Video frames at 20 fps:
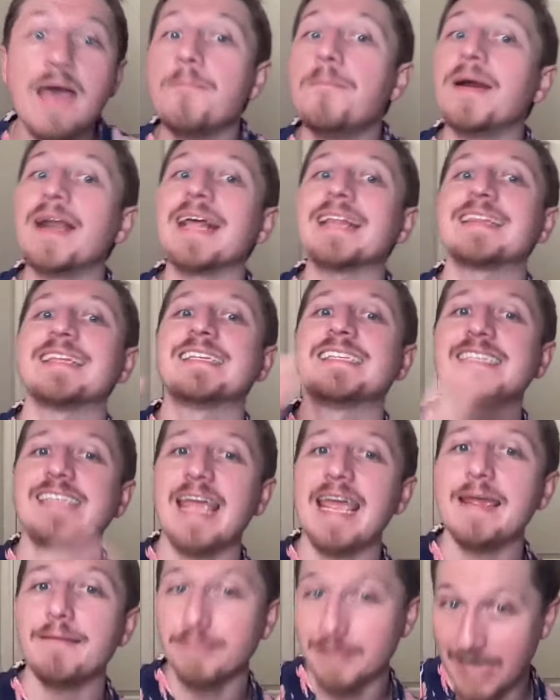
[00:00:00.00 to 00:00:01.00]
But at the
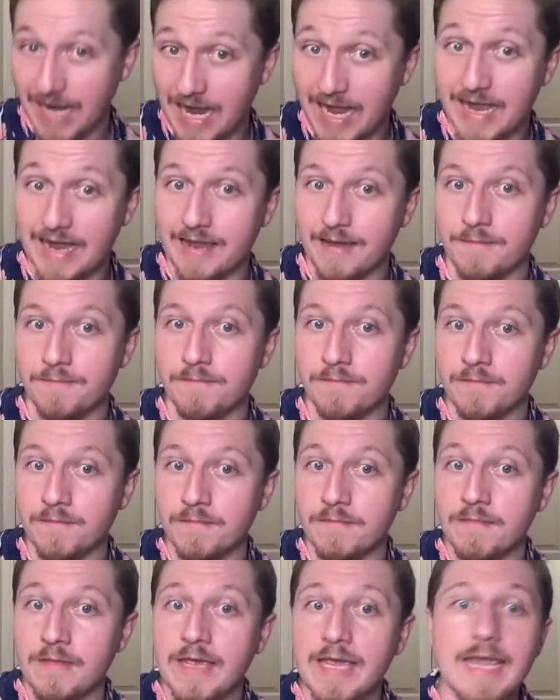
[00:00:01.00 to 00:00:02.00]
same time,
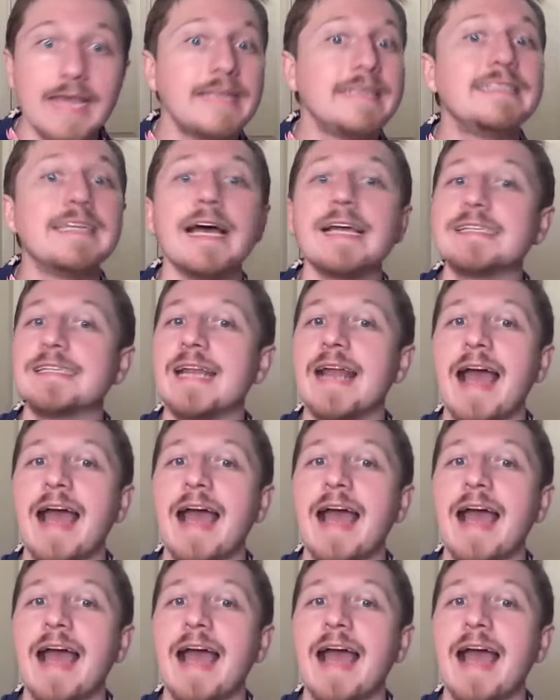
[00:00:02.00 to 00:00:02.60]
he doesn't